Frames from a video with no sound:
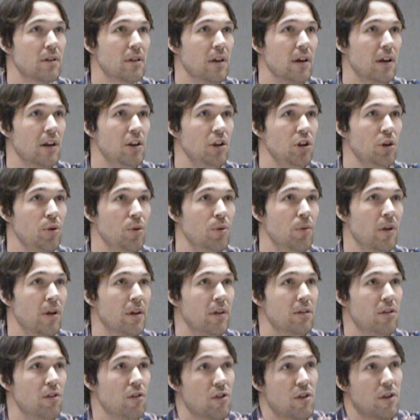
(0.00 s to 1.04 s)
and
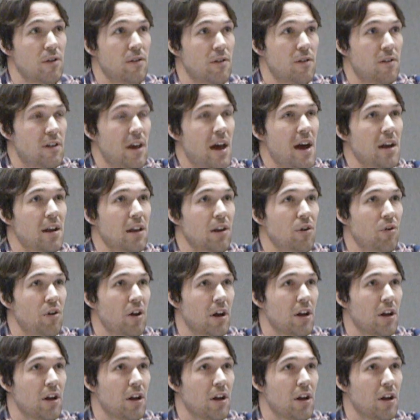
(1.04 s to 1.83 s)
it's good society.